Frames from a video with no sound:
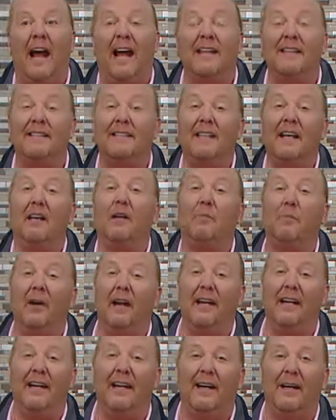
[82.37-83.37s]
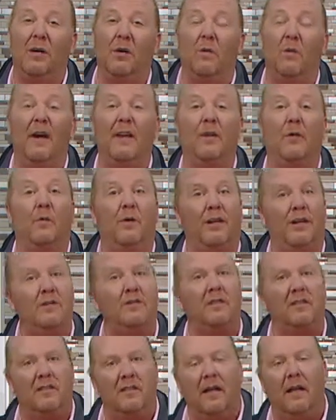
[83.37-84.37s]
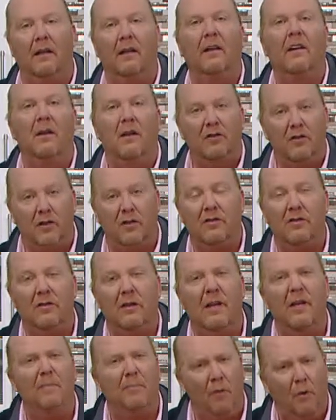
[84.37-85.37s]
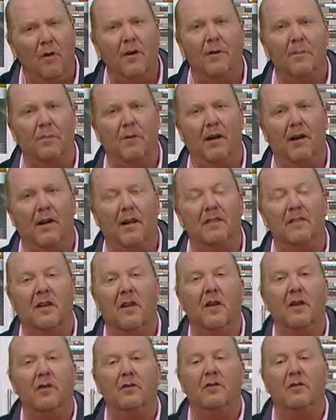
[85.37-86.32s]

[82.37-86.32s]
and celebrating it in a way that we used to celebrate sell just imported products.